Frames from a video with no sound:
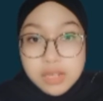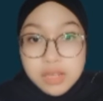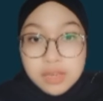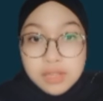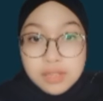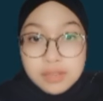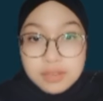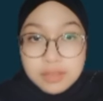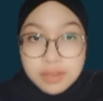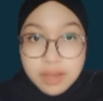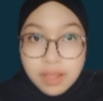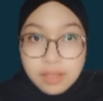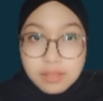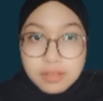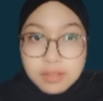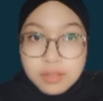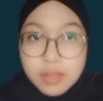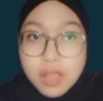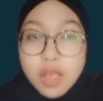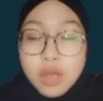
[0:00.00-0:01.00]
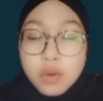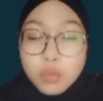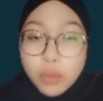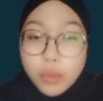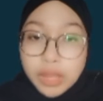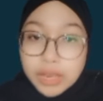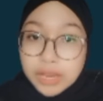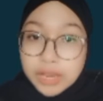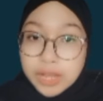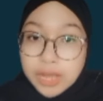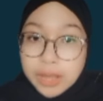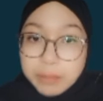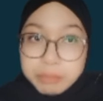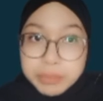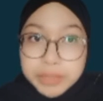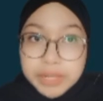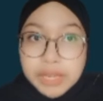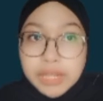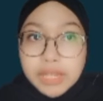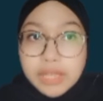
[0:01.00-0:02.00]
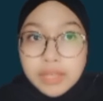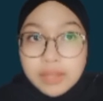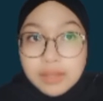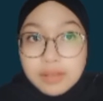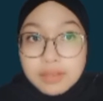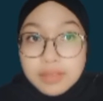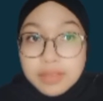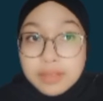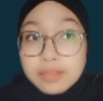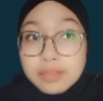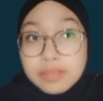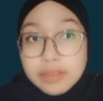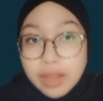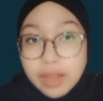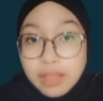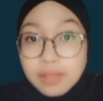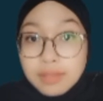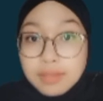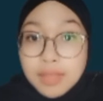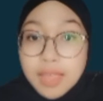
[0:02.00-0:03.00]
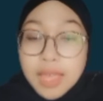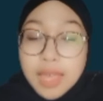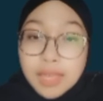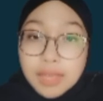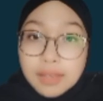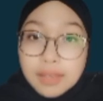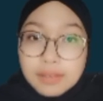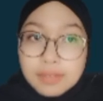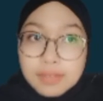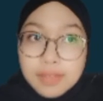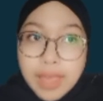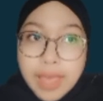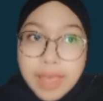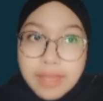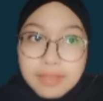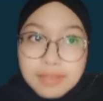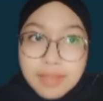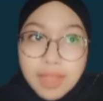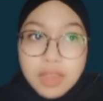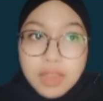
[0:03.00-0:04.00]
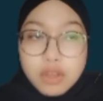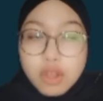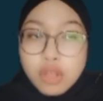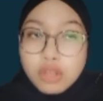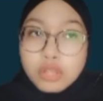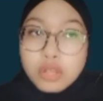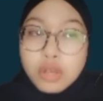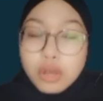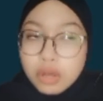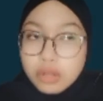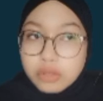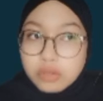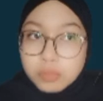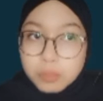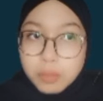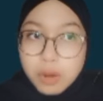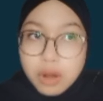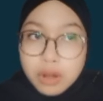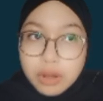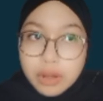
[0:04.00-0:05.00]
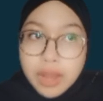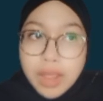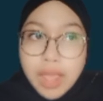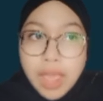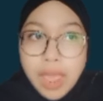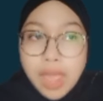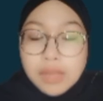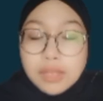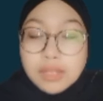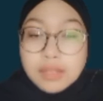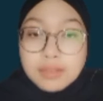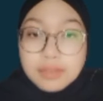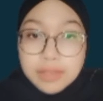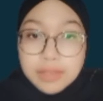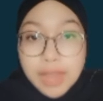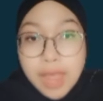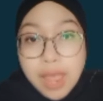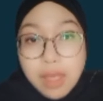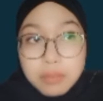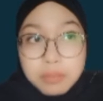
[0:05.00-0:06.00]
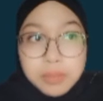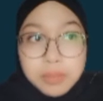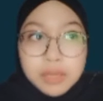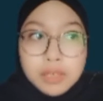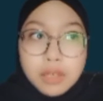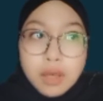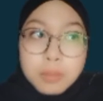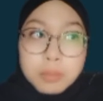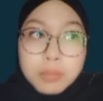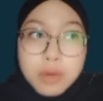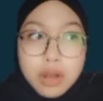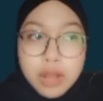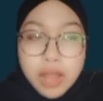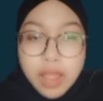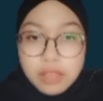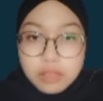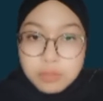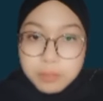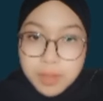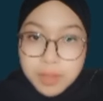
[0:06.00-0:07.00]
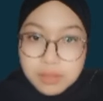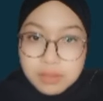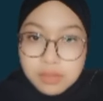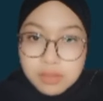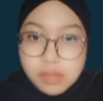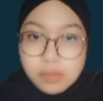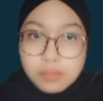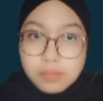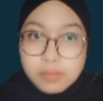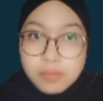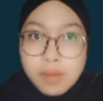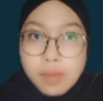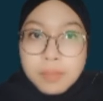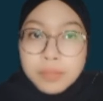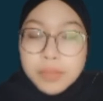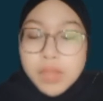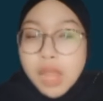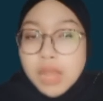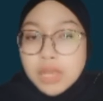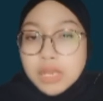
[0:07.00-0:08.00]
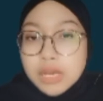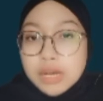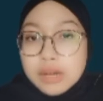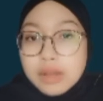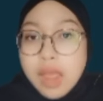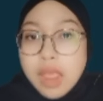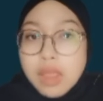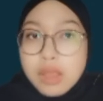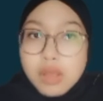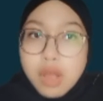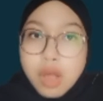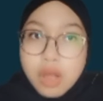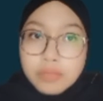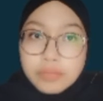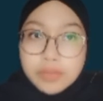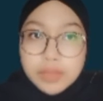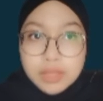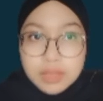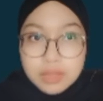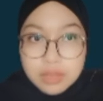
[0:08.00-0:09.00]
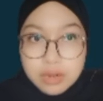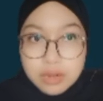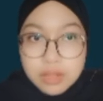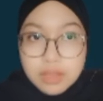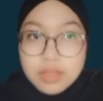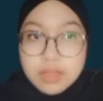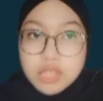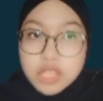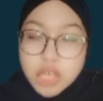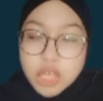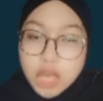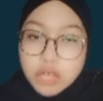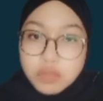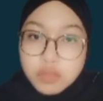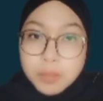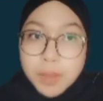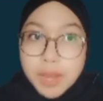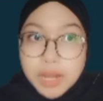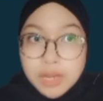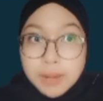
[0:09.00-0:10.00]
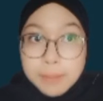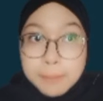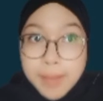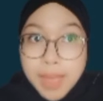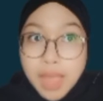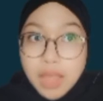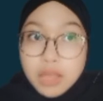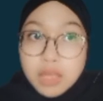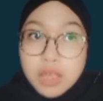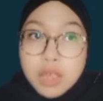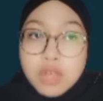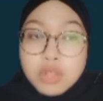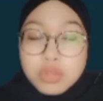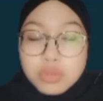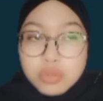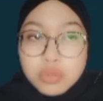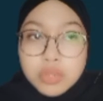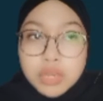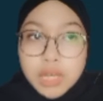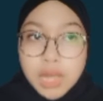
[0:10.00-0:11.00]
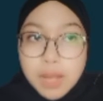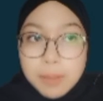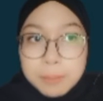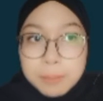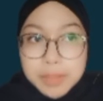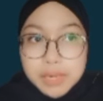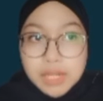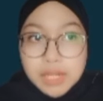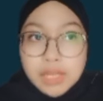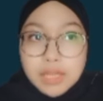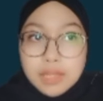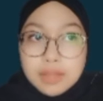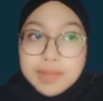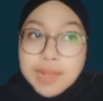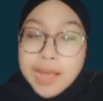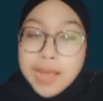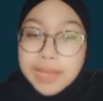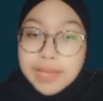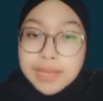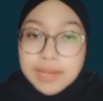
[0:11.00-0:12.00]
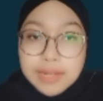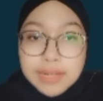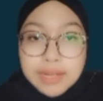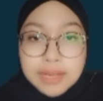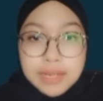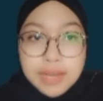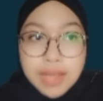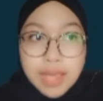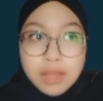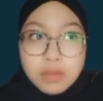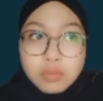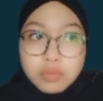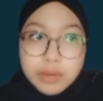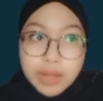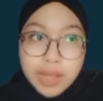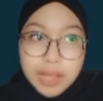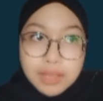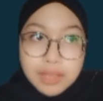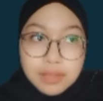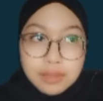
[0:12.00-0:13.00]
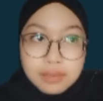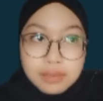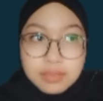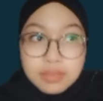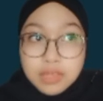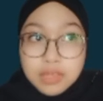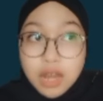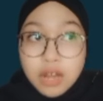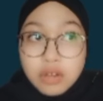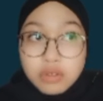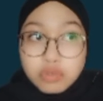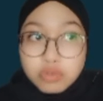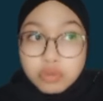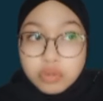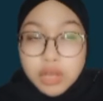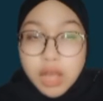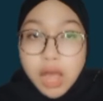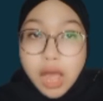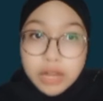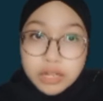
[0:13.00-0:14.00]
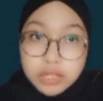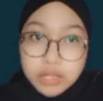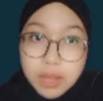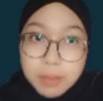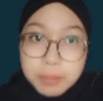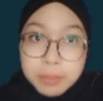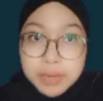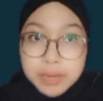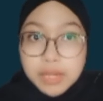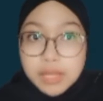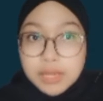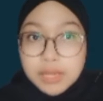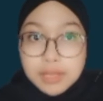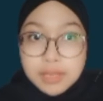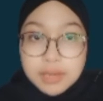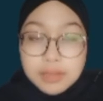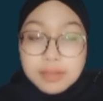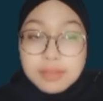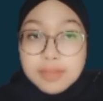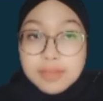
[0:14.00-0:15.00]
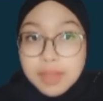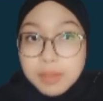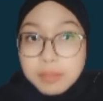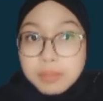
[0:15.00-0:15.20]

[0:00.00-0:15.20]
distress. When the company is distressed, its asset don't cost more and its debt become more expensive. The rate of interest charged by the bank to the company is higher than what is charged to the other company in the same